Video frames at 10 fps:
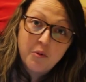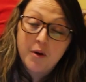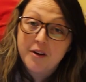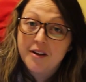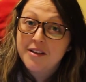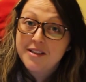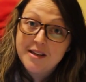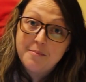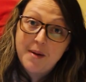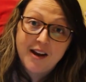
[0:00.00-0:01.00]
want to
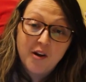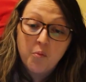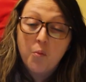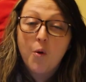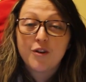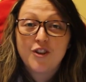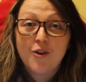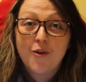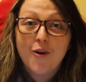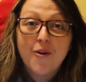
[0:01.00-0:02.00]
sit back and watch
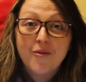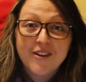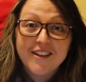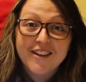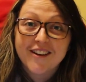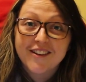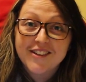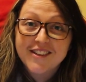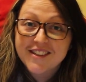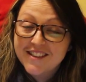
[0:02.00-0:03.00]
your video
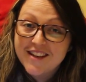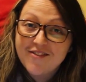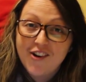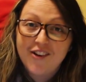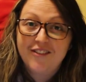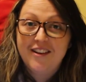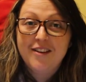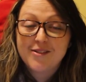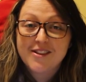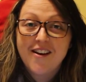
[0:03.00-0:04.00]
to see what it
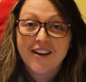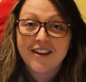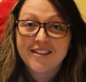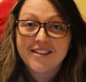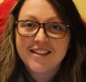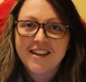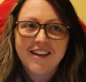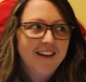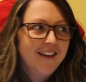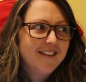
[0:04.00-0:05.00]
was like, to
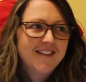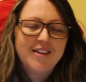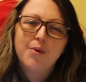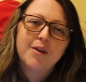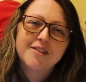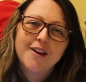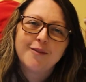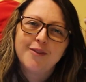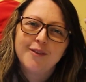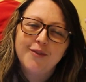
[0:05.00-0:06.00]
see what it was like
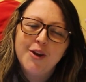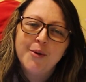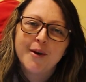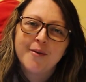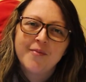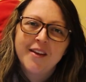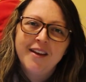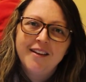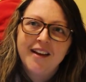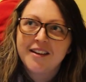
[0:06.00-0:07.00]
for the viewer,
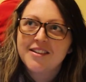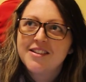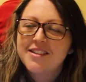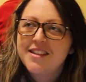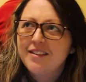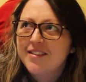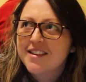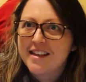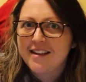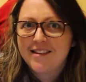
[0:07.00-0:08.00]
and to see if
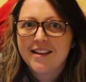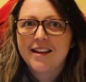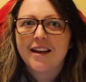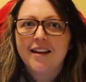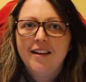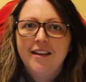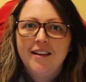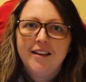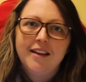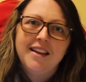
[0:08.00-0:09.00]
there's anything that
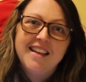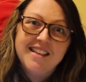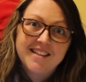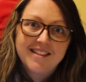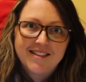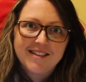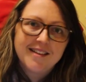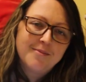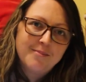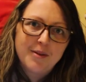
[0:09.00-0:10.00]
needs to
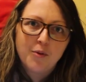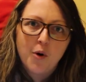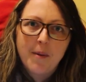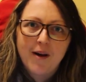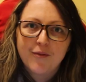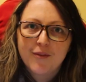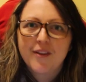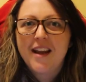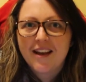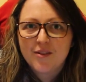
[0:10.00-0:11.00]
be thought about for the
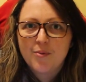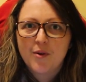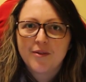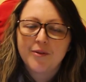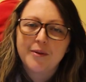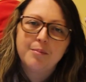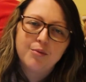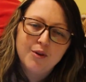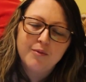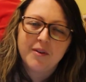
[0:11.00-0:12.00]
next one, or
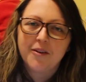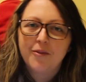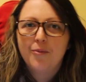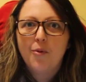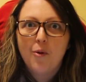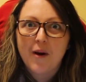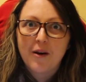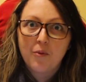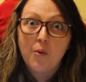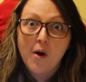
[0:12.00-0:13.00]
improving, or
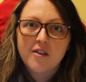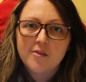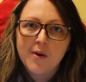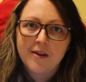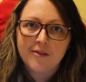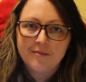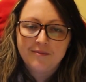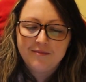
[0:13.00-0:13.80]
what worked well.